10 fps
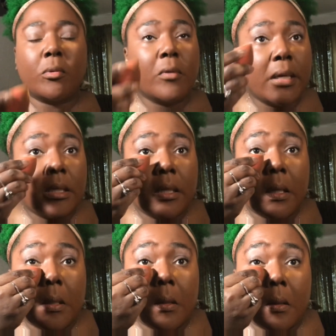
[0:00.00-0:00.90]

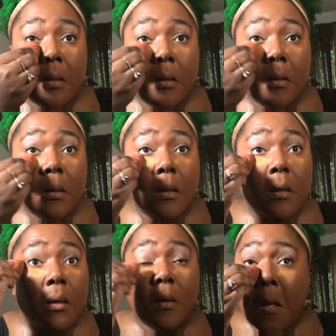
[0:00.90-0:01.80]
brightening.
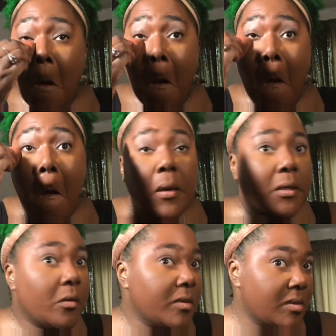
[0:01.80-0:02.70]

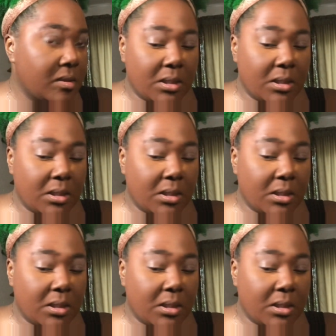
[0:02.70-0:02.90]
I know this is